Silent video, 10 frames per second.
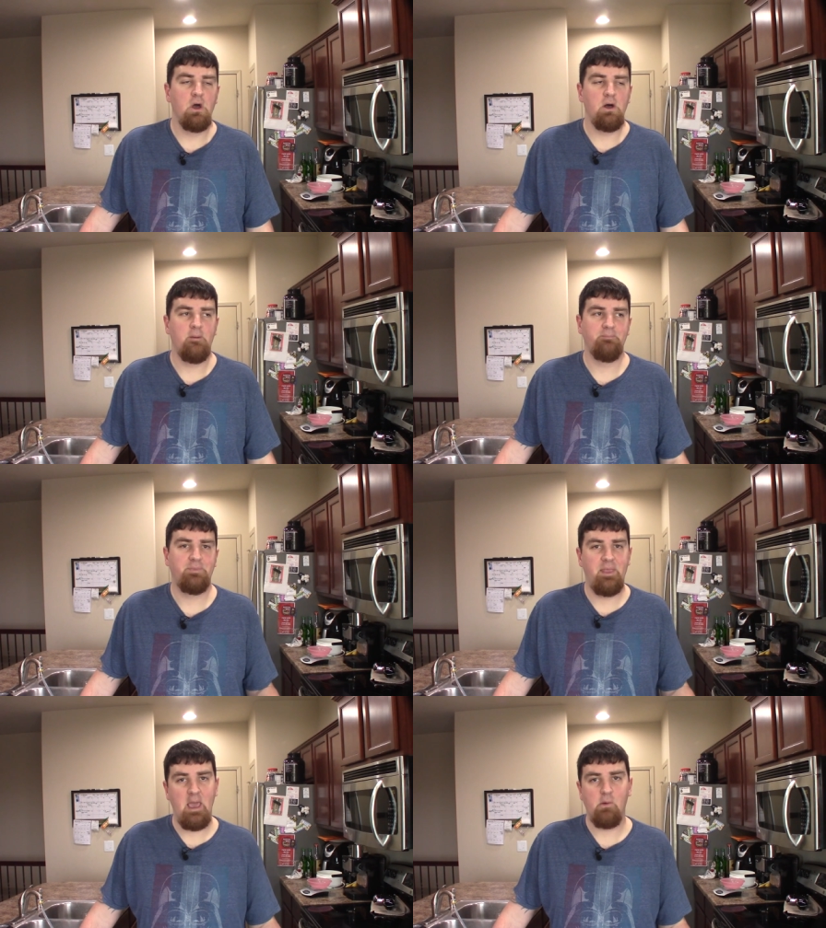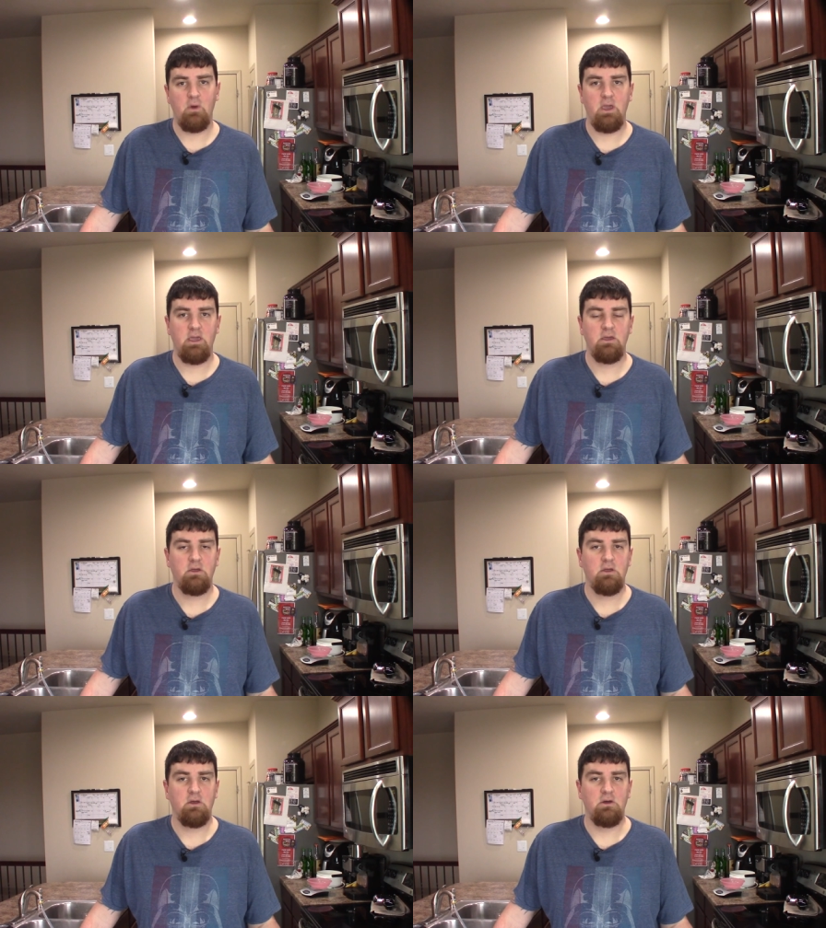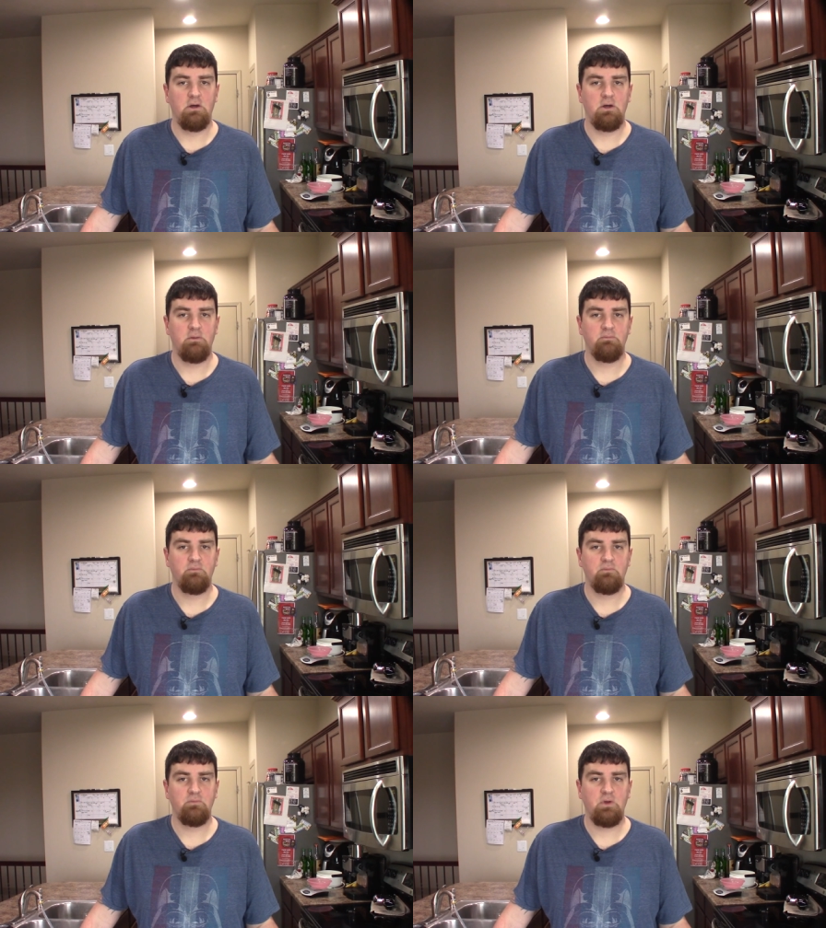Um, that way um,